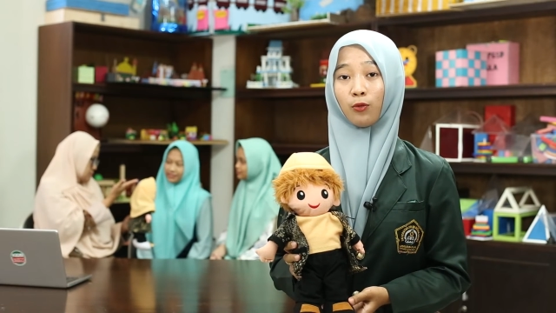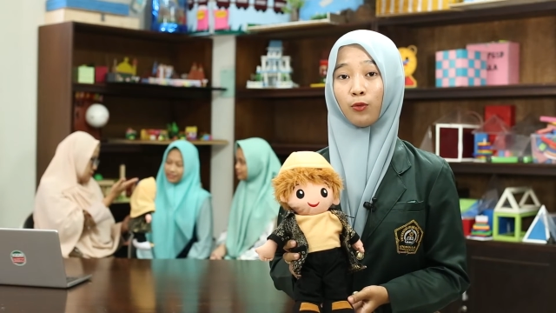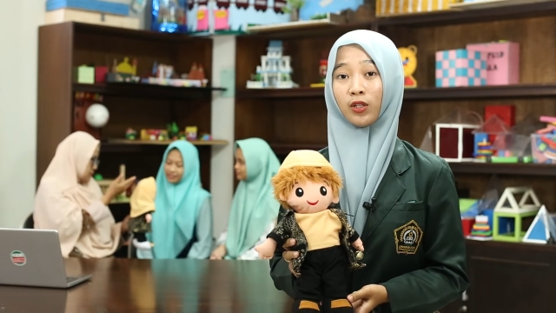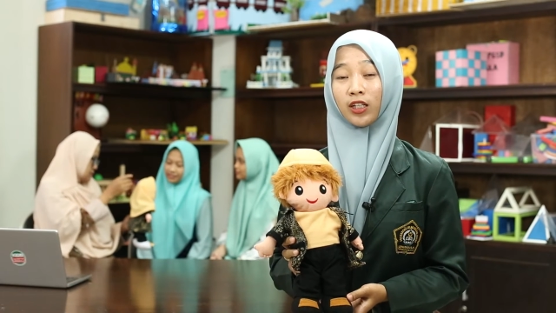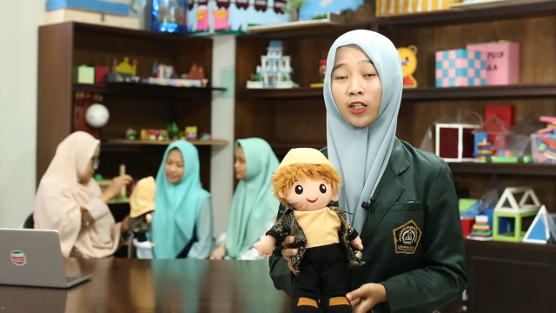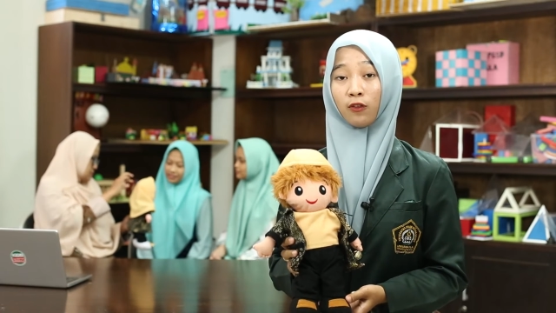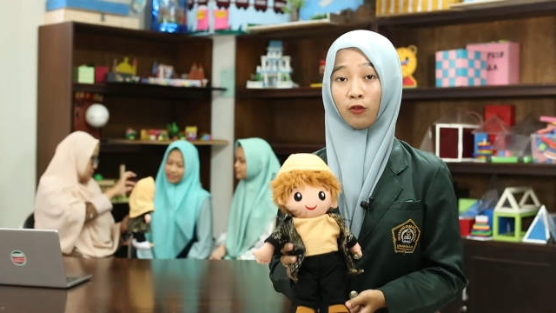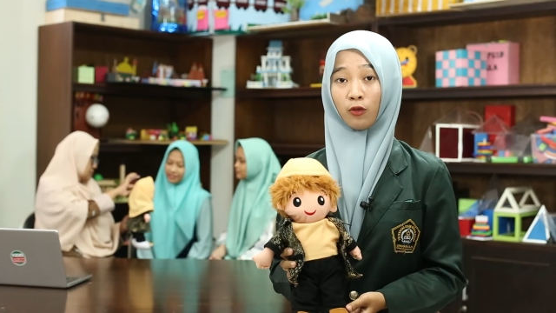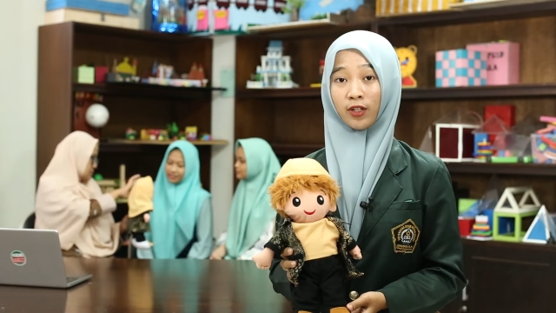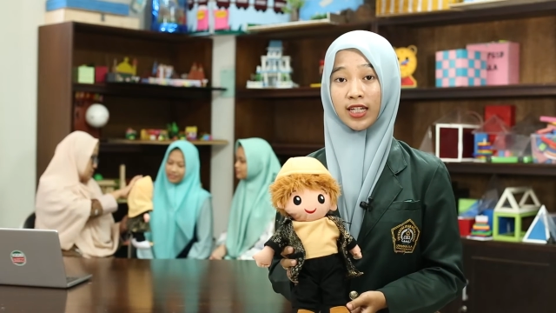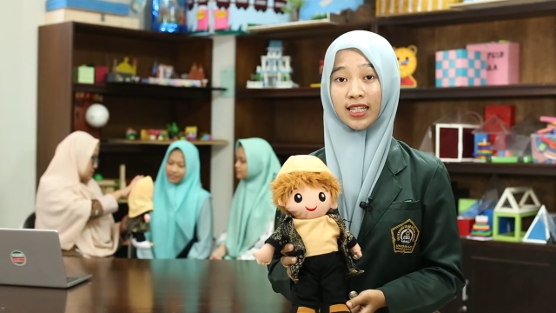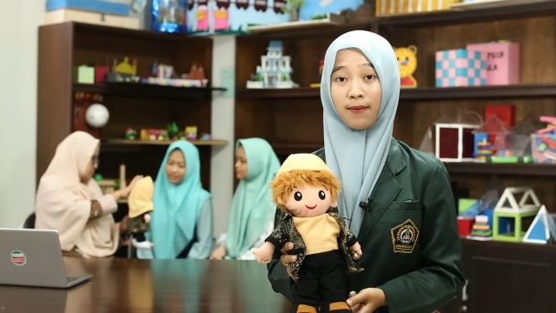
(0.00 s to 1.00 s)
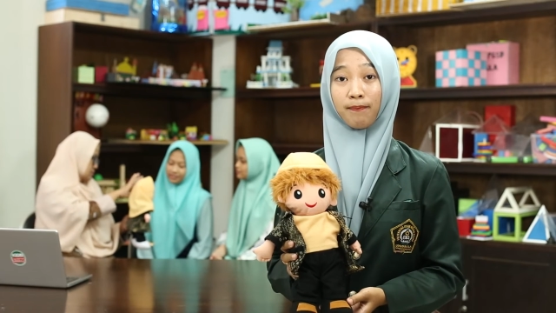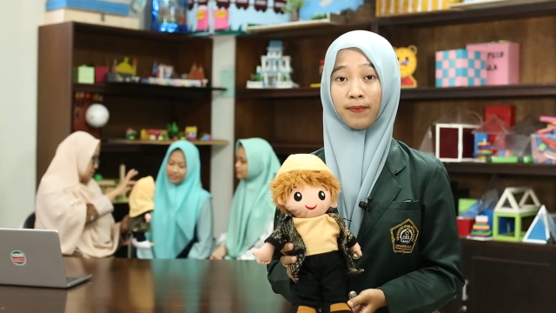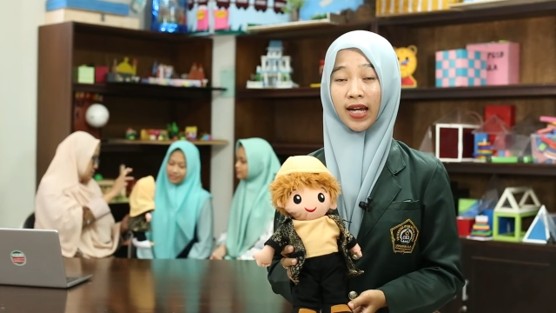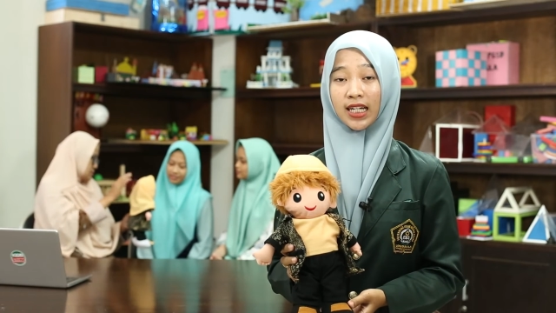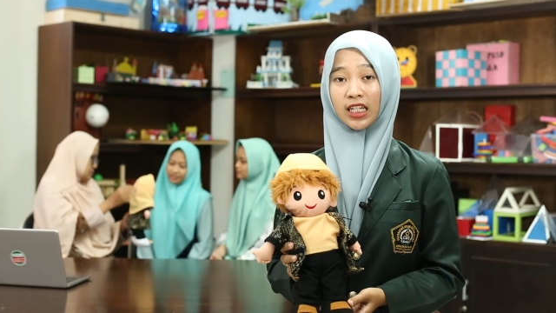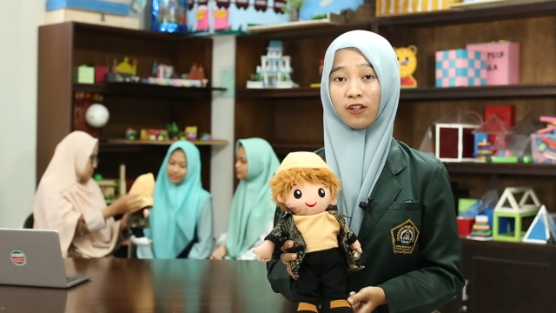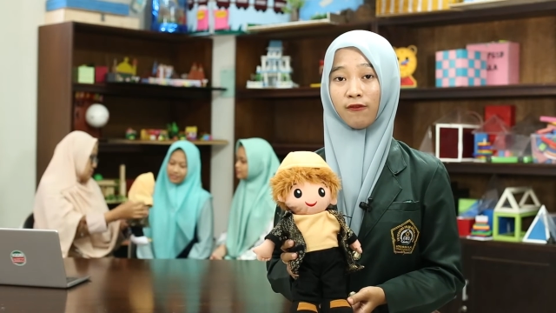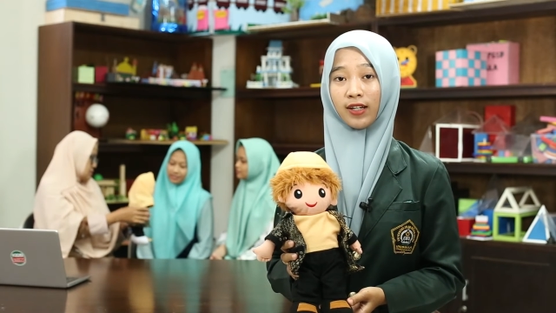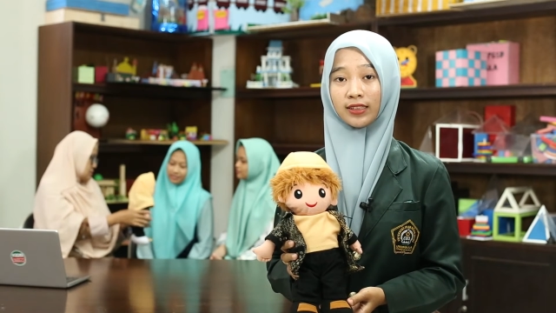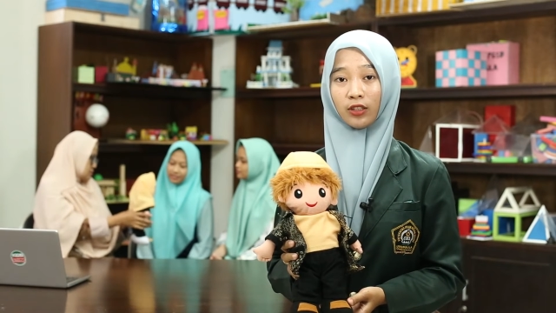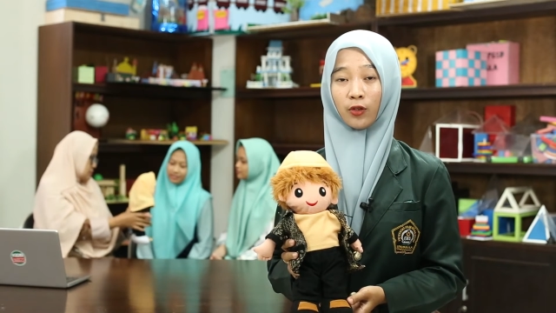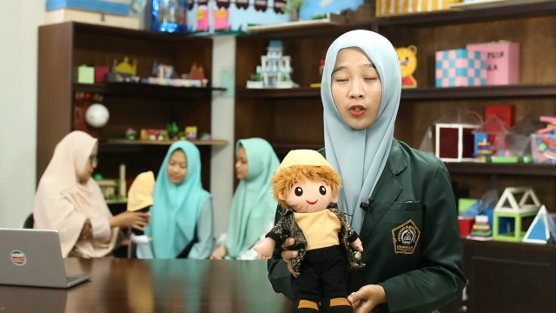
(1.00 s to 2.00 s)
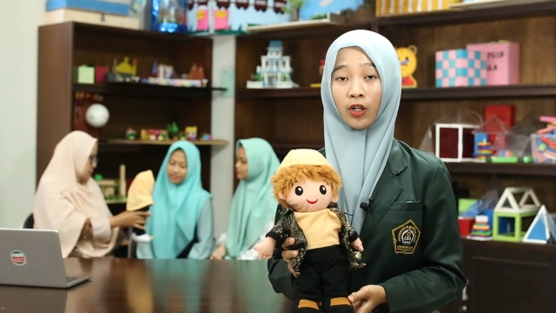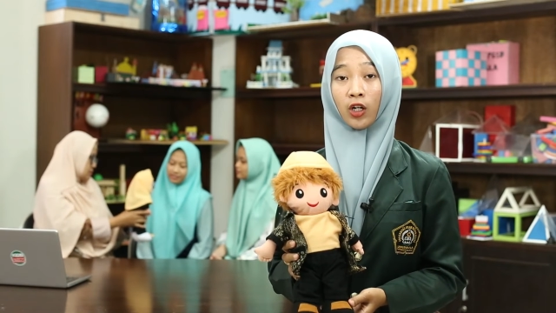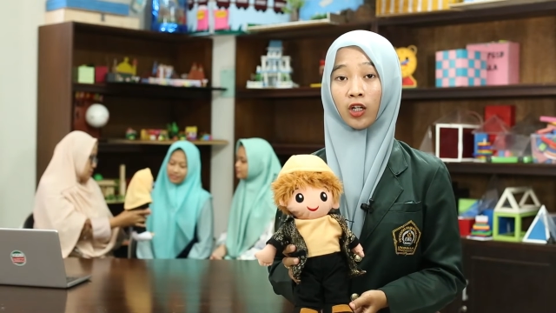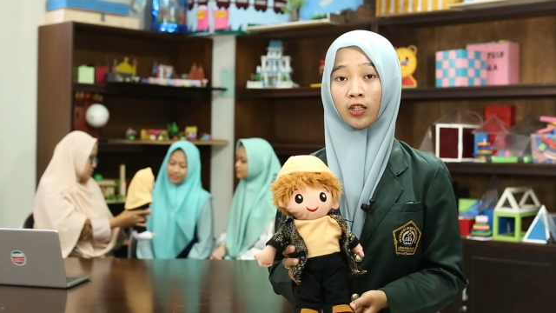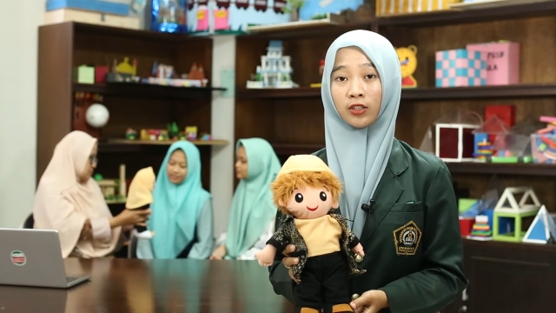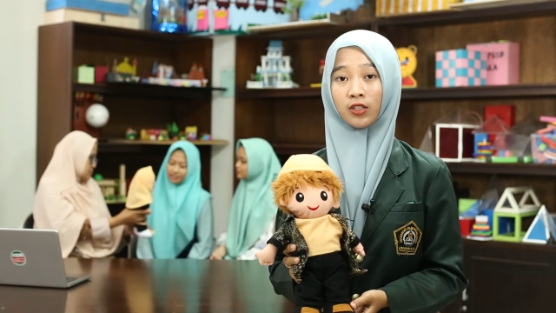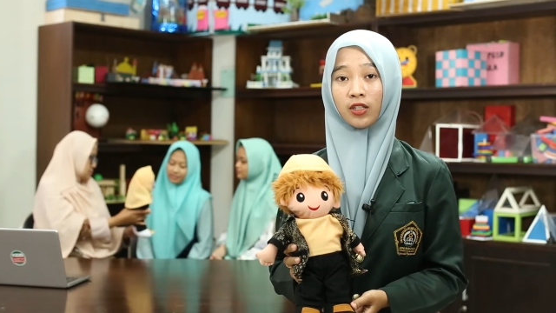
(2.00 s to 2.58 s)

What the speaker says: will influence some bad effects on their health.